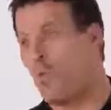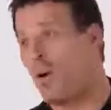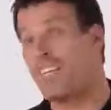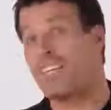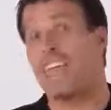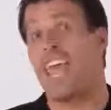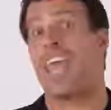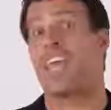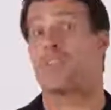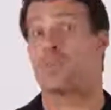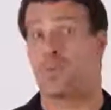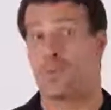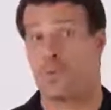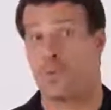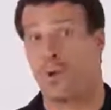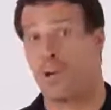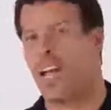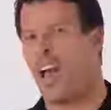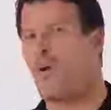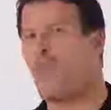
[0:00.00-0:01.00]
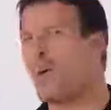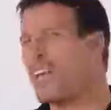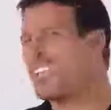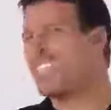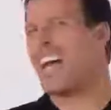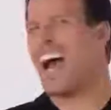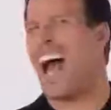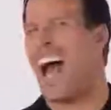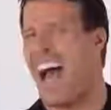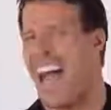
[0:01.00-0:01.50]
What days would you work out? What
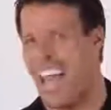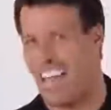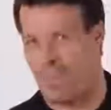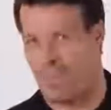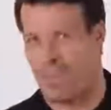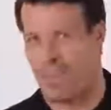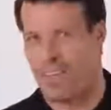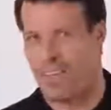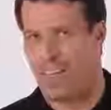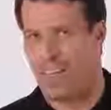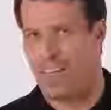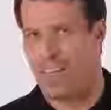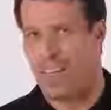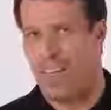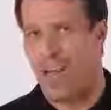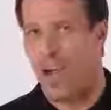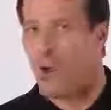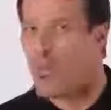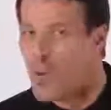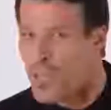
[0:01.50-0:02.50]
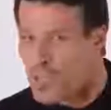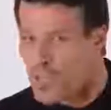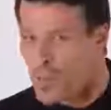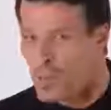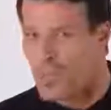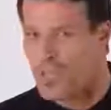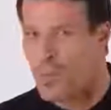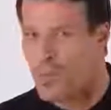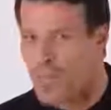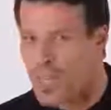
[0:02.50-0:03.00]
time? A
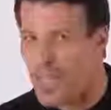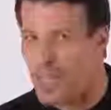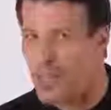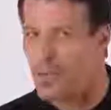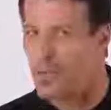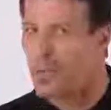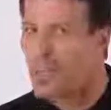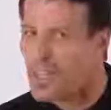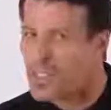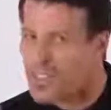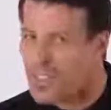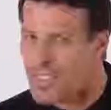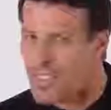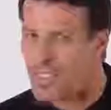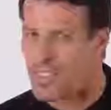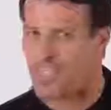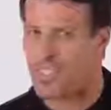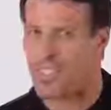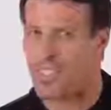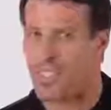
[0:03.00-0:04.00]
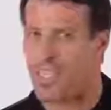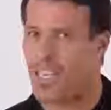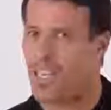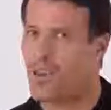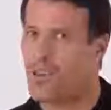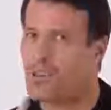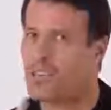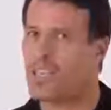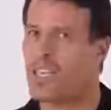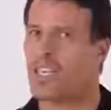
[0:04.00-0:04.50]
ritual is something you do consistently,
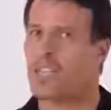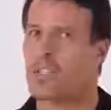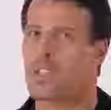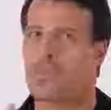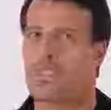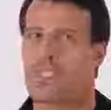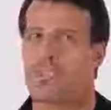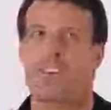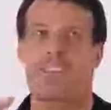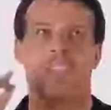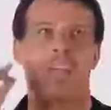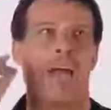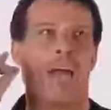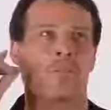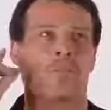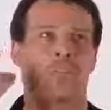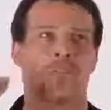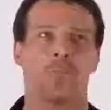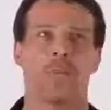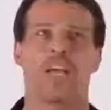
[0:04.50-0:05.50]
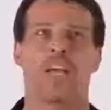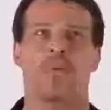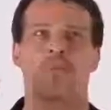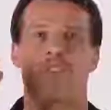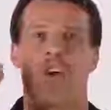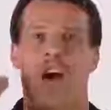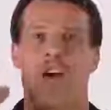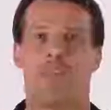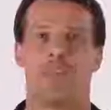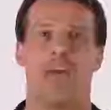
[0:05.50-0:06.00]
usually at a specific time, so it
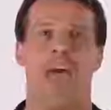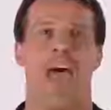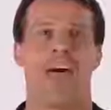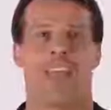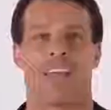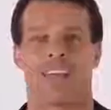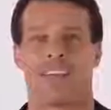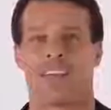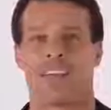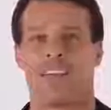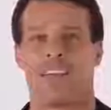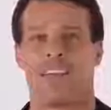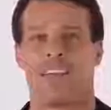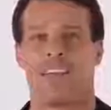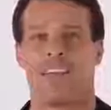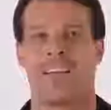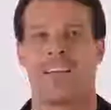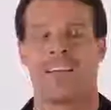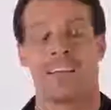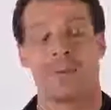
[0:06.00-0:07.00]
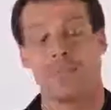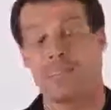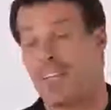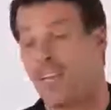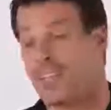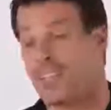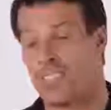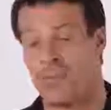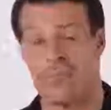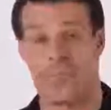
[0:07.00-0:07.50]
becomes automatic. Let me
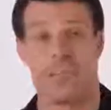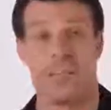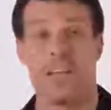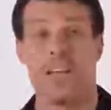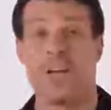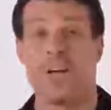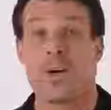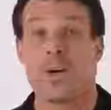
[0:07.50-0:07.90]
tell you something.